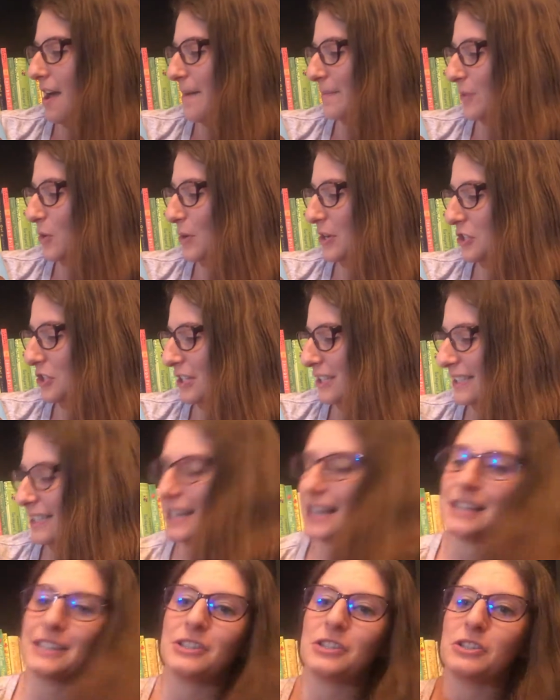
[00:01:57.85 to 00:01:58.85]
Questions and
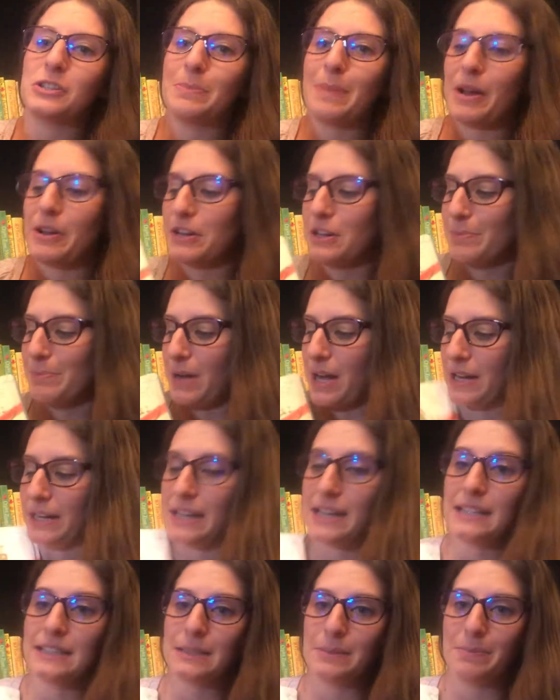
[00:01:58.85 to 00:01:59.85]
answers about your body
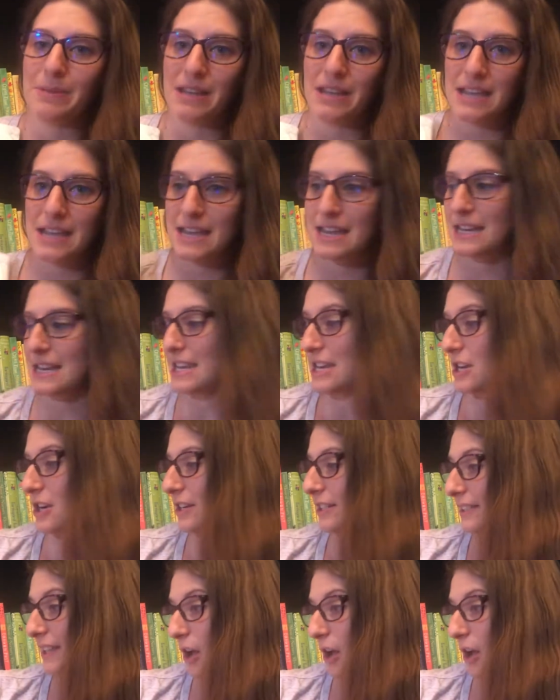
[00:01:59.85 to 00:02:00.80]
is a big hit here because they